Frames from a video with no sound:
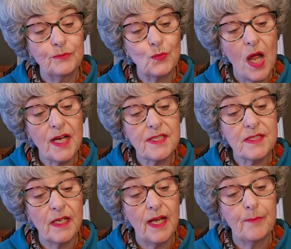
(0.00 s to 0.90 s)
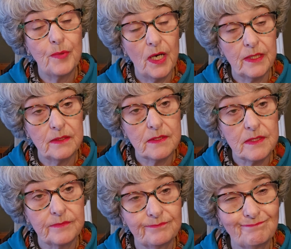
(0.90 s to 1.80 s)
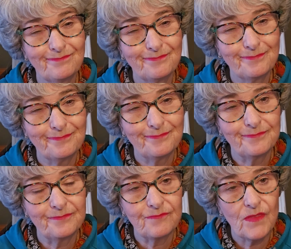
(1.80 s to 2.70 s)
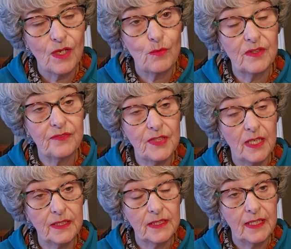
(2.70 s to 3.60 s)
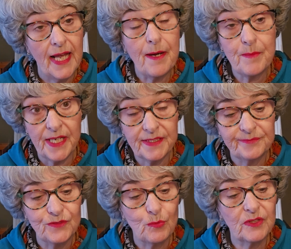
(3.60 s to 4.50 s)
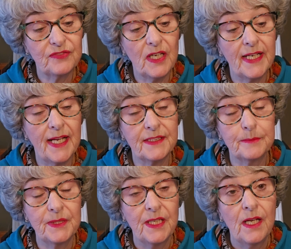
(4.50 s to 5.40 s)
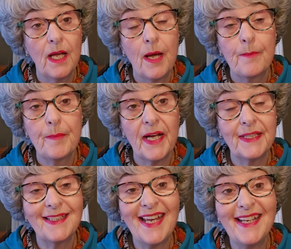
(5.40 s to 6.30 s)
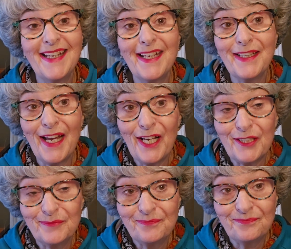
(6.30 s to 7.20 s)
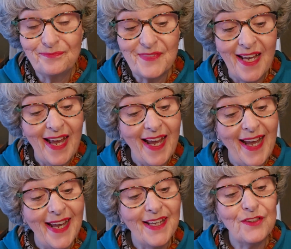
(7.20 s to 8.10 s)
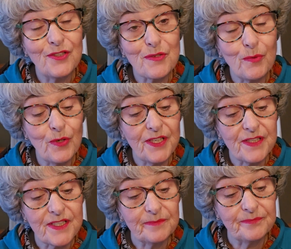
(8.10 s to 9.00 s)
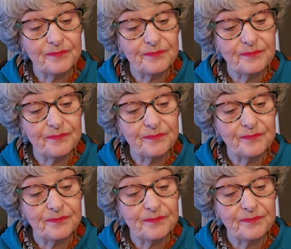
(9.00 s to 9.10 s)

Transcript: Rocks and bottles were flung, and mud were flung at them by the KKK and their supporters.